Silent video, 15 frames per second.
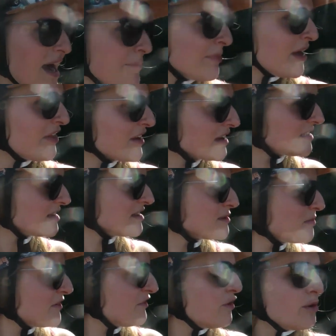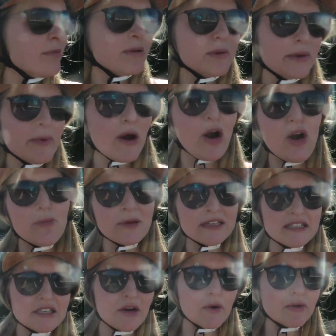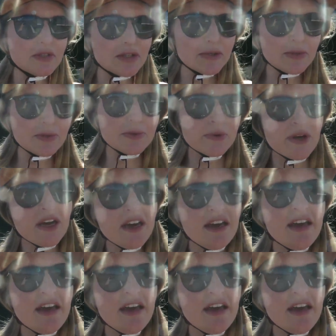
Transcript: I think I said this before, but we were hoping to go to